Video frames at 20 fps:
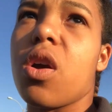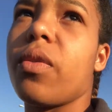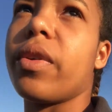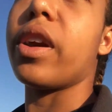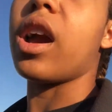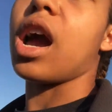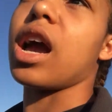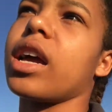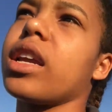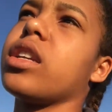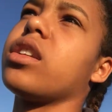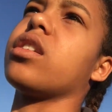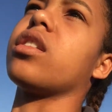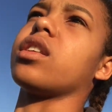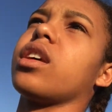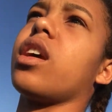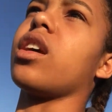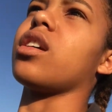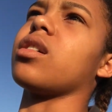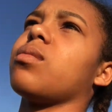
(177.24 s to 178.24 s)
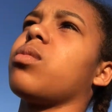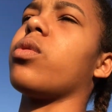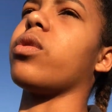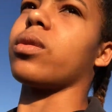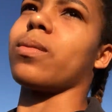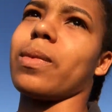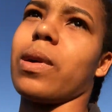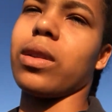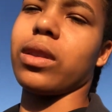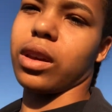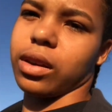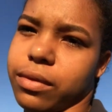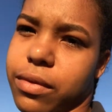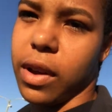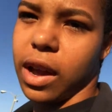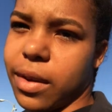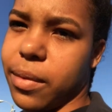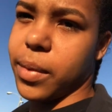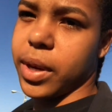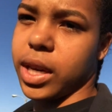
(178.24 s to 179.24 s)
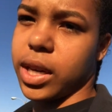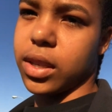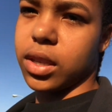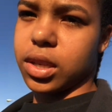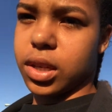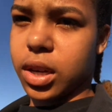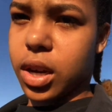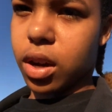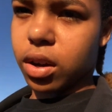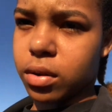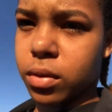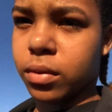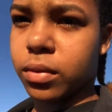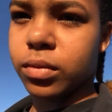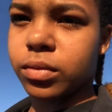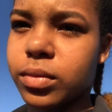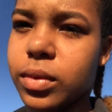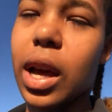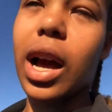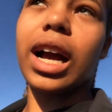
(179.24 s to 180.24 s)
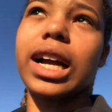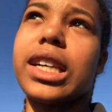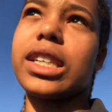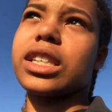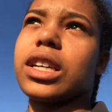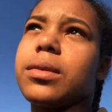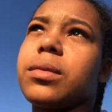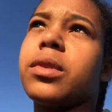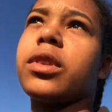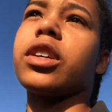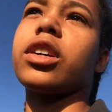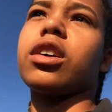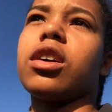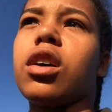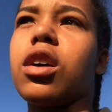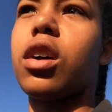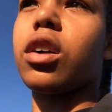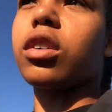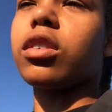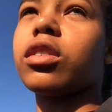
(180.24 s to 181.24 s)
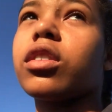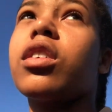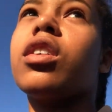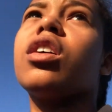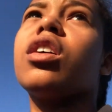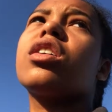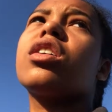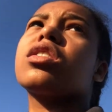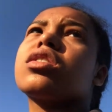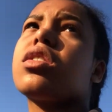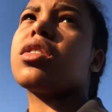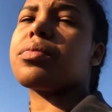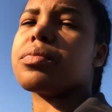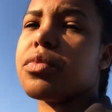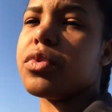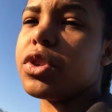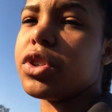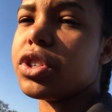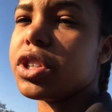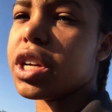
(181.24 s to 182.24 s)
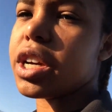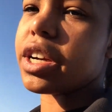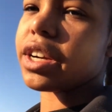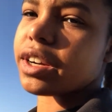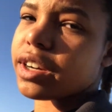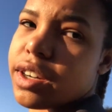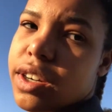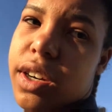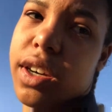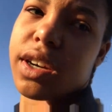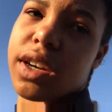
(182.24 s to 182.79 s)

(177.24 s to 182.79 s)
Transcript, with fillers: We got to the airport about like five minutes ago. I slept in the car so I'm real tired.